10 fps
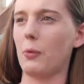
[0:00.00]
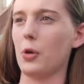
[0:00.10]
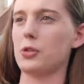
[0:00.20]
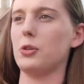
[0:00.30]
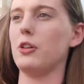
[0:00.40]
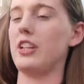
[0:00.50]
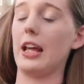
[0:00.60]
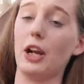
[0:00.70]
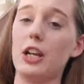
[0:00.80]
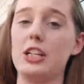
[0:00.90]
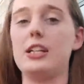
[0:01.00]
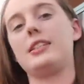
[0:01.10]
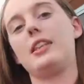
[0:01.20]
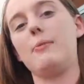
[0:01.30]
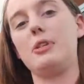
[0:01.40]
what sort of
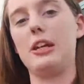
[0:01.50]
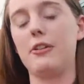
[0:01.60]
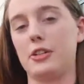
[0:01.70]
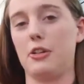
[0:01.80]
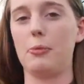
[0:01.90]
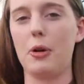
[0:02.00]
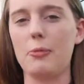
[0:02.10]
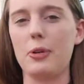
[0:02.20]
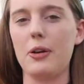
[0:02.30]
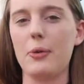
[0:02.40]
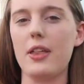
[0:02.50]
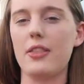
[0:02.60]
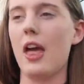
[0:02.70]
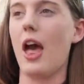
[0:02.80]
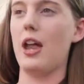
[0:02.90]
technologies the materials are appropriate
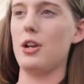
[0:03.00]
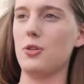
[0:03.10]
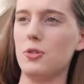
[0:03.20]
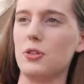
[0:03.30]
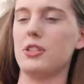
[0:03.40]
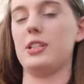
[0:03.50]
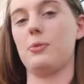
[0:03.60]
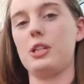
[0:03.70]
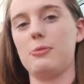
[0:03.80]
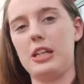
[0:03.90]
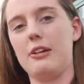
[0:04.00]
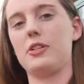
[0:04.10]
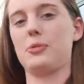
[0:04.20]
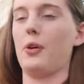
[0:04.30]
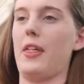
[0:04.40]
with, and who uses which
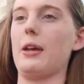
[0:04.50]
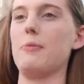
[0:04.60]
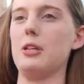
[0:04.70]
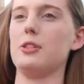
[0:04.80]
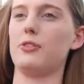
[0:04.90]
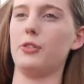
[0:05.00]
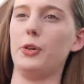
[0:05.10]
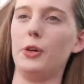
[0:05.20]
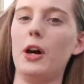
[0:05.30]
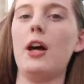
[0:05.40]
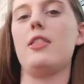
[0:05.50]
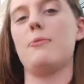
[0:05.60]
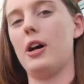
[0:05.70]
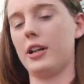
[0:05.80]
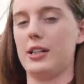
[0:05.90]
materials and what they can be used for,
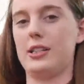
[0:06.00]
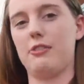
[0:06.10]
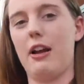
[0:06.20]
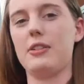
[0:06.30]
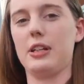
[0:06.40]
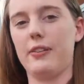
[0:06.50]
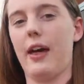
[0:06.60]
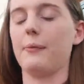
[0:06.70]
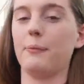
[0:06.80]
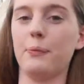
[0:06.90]
the markets surrounding that.